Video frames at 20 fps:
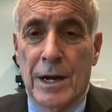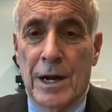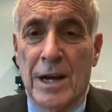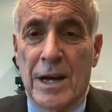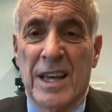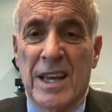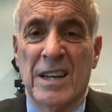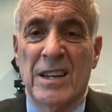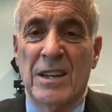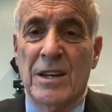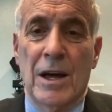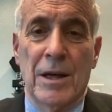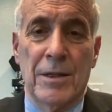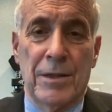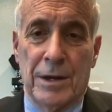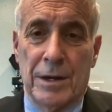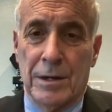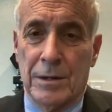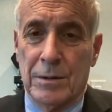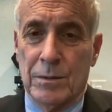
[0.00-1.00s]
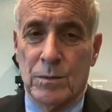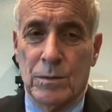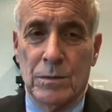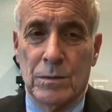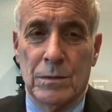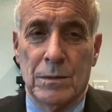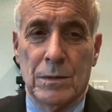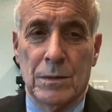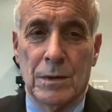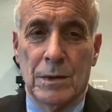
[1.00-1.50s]
and I'll get nothing.
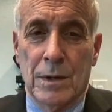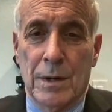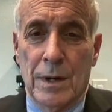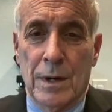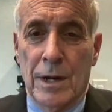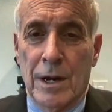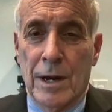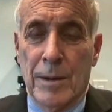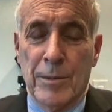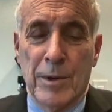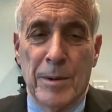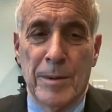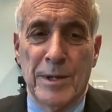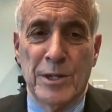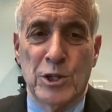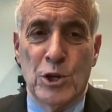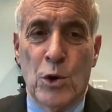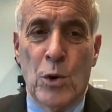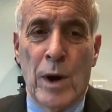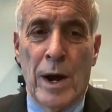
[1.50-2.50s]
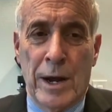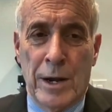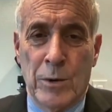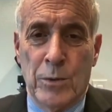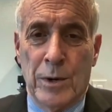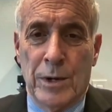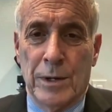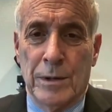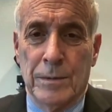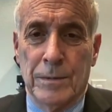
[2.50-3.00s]
And I'm going to be so
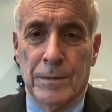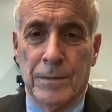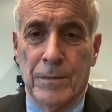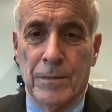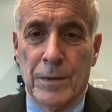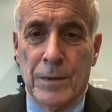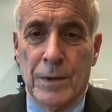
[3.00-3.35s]
angry.